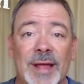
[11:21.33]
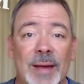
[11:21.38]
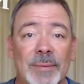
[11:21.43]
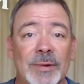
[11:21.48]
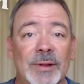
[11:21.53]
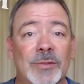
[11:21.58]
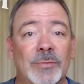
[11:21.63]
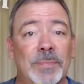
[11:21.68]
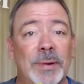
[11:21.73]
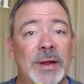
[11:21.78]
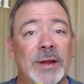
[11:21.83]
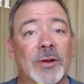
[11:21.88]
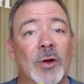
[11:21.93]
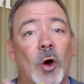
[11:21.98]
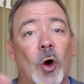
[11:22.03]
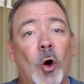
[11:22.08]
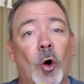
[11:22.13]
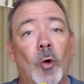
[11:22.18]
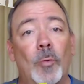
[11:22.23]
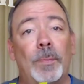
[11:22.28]
That means
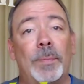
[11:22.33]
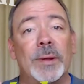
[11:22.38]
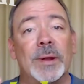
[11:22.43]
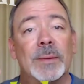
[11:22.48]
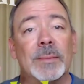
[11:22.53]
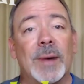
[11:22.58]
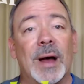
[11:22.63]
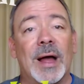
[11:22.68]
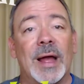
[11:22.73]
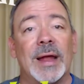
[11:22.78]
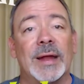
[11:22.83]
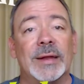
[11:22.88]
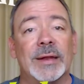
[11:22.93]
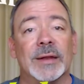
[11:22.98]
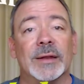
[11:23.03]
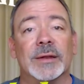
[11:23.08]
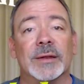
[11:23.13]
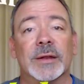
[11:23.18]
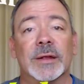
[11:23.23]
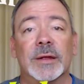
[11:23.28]
being open
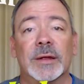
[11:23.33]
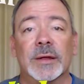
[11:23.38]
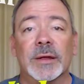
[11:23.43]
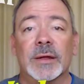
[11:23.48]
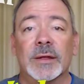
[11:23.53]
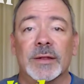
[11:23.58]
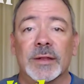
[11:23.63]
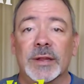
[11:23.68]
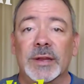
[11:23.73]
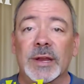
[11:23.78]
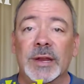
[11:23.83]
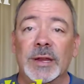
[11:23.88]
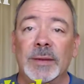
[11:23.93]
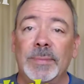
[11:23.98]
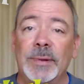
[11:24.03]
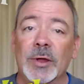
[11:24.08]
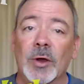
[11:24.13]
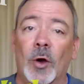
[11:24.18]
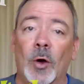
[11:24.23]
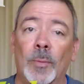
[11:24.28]
minded. You need to
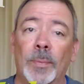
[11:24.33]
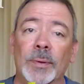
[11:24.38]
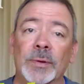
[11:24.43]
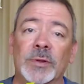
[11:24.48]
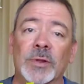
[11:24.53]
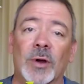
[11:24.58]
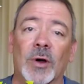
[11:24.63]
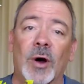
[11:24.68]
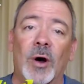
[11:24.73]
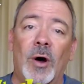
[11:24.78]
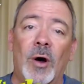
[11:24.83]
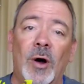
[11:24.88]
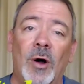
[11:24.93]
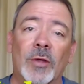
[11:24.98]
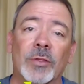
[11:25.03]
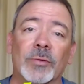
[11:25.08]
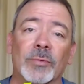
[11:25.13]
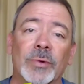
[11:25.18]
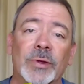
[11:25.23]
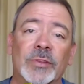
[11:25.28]
be open to
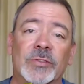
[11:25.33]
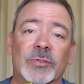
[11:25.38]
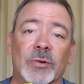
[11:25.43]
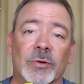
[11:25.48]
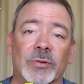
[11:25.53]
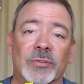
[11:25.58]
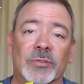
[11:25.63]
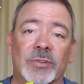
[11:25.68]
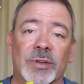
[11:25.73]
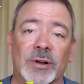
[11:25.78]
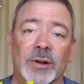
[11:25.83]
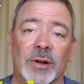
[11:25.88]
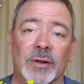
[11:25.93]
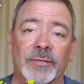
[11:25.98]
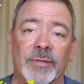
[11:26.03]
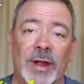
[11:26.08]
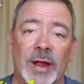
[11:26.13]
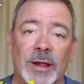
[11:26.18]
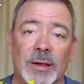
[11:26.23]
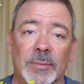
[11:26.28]
all the resources that are
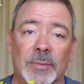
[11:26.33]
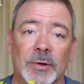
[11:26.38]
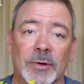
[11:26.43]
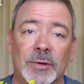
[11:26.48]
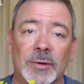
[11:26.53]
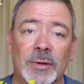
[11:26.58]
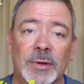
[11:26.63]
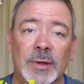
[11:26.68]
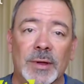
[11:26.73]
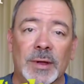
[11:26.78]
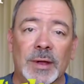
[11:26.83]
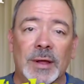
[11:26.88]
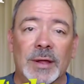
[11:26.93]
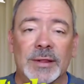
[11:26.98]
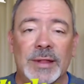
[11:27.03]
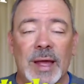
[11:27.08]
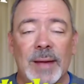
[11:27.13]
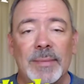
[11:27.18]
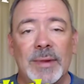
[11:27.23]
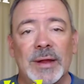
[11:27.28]
available.
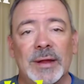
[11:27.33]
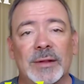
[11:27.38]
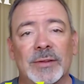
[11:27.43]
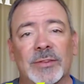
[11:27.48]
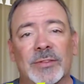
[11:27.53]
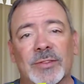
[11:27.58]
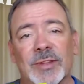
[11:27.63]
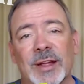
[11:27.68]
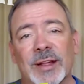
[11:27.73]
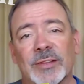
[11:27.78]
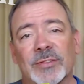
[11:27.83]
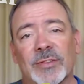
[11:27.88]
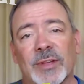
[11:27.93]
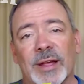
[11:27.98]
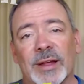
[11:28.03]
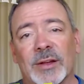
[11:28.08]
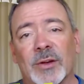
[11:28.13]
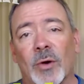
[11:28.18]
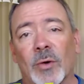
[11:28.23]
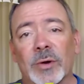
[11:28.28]
That means things
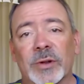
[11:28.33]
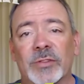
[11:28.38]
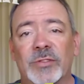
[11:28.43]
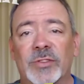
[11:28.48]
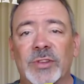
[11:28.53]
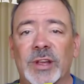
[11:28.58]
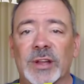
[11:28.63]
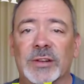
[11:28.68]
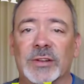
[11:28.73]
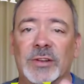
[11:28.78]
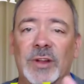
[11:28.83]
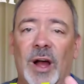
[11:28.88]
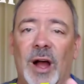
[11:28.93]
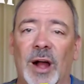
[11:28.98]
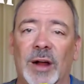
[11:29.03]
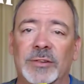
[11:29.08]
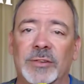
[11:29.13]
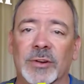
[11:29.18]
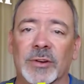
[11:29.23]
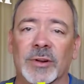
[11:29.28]
like going to see a
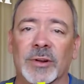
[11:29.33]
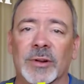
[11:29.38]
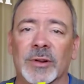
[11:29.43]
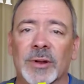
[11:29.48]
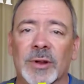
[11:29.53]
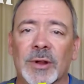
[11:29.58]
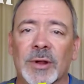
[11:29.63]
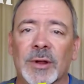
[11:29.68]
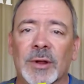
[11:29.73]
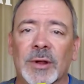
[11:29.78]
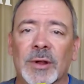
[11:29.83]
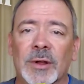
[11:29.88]
doctor